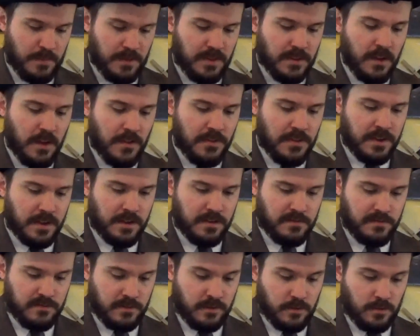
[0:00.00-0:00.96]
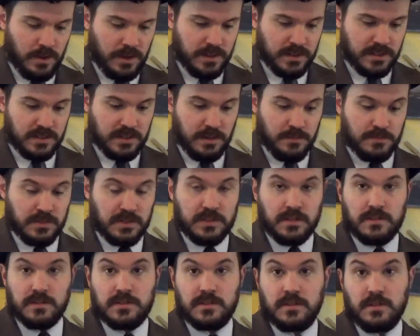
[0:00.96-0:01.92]
but nothing of great
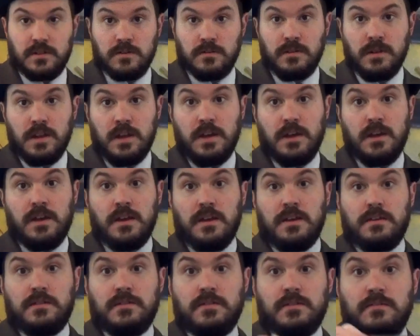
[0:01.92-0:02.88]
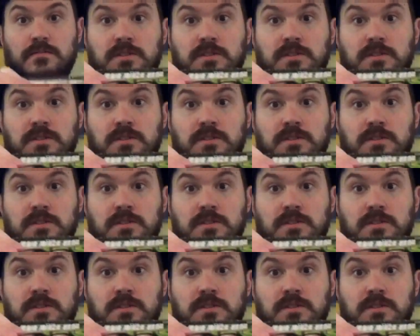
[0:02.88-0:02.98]
substance. No, you know,